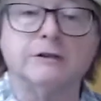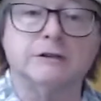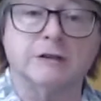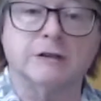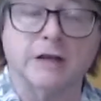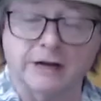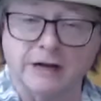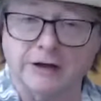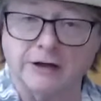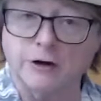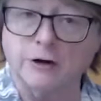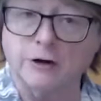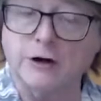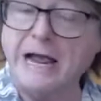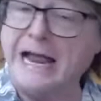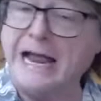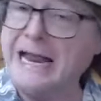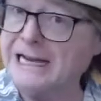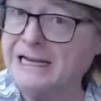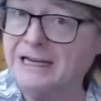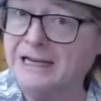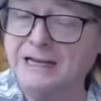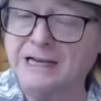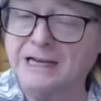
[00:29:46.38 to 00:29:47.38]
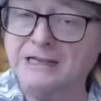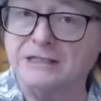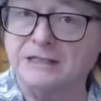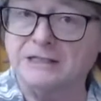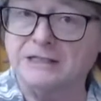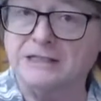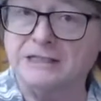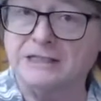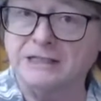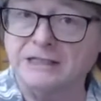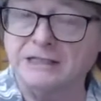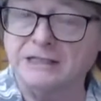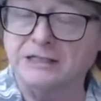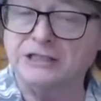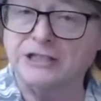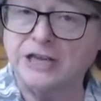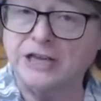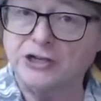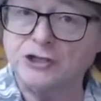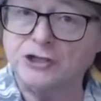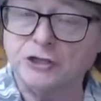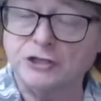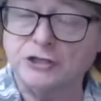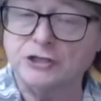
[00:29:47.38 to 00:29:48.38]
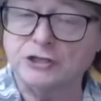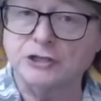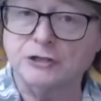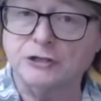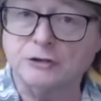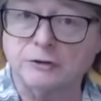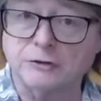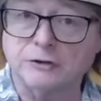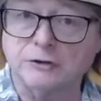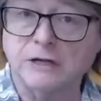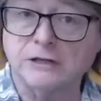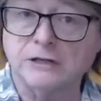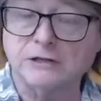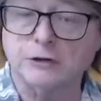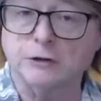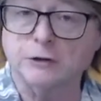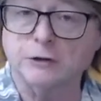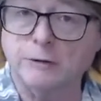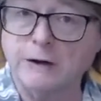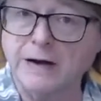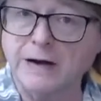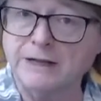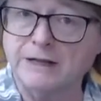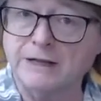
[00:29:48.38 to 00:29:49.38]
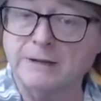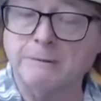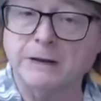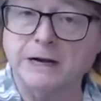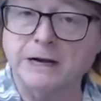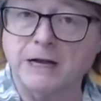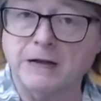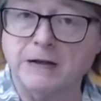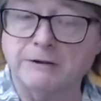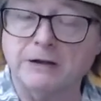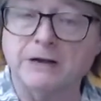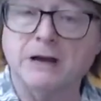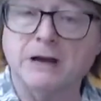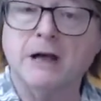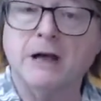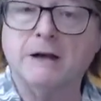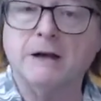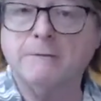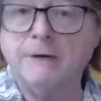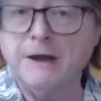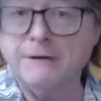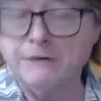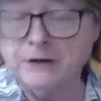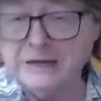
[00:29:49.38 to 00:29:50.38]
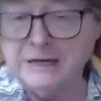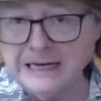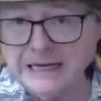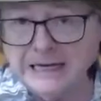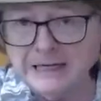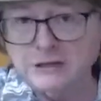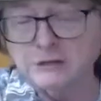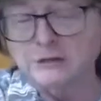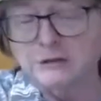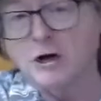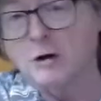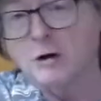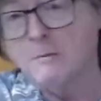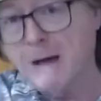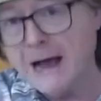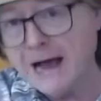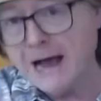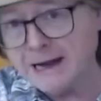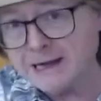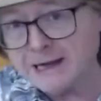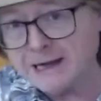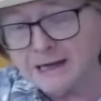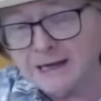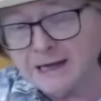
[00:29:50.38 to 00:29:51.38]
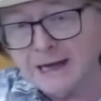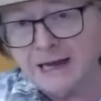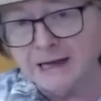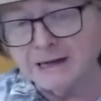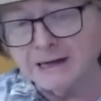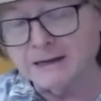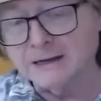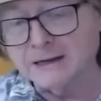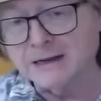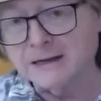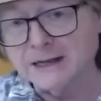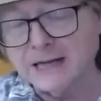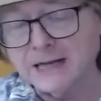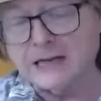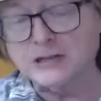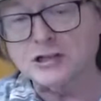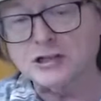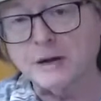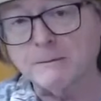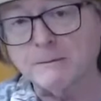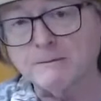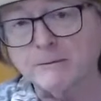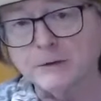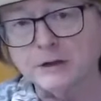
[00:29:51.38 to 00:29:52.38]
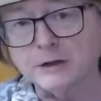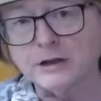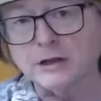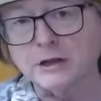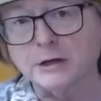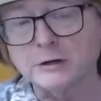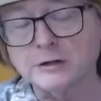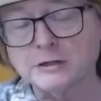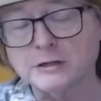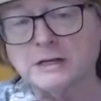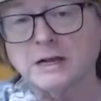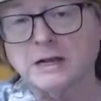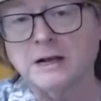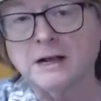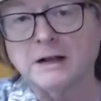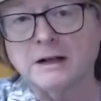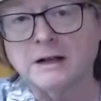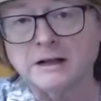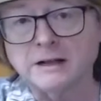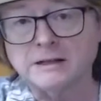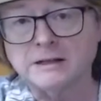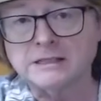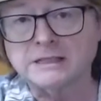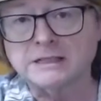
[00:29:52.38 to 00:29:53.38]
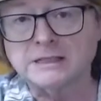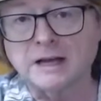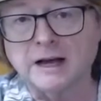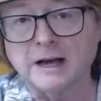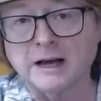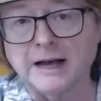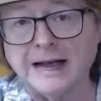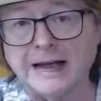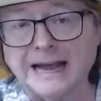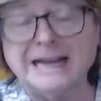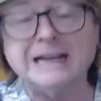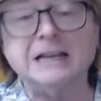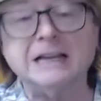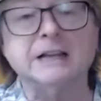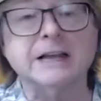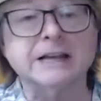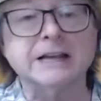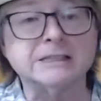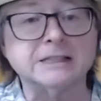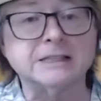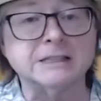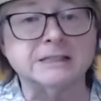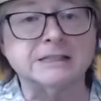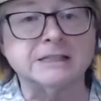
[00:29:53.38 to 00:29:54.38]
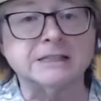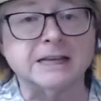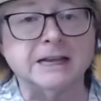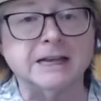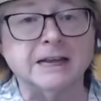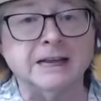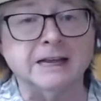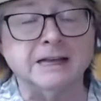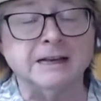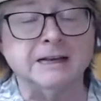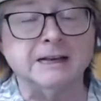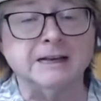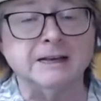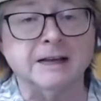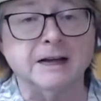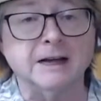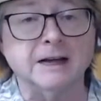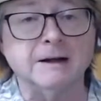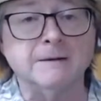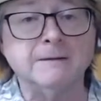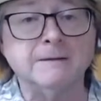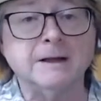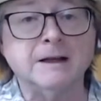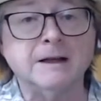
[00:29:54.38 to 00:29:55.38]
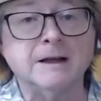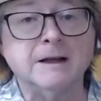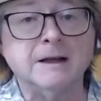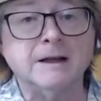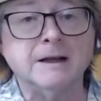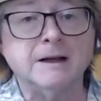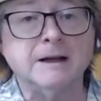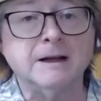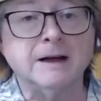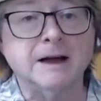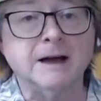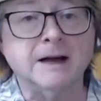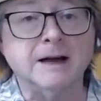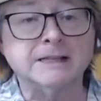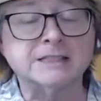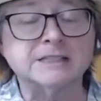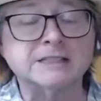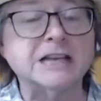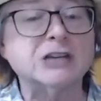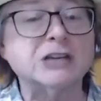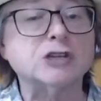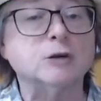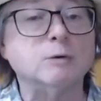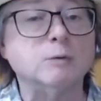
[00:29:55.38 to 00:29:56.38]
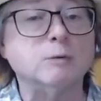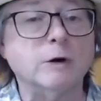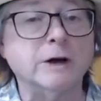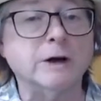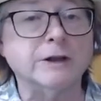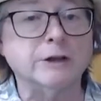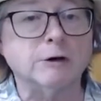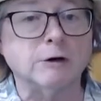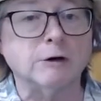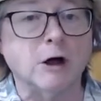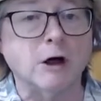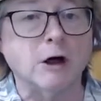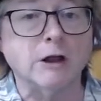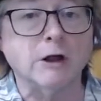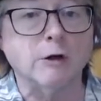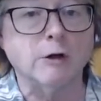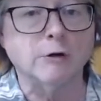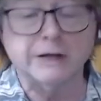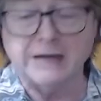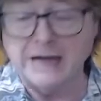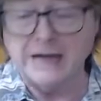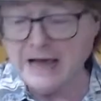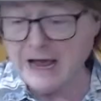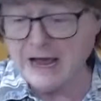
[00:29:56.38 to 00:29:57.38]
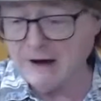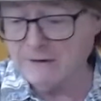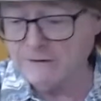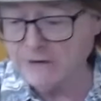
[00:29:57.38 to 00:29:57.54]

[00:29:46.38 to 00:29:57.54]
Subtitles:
another 8 lessons in session 2. So you're right in the middle of it. If you need to, go back and catch up with those 8 lessons in session 1. They're all only a half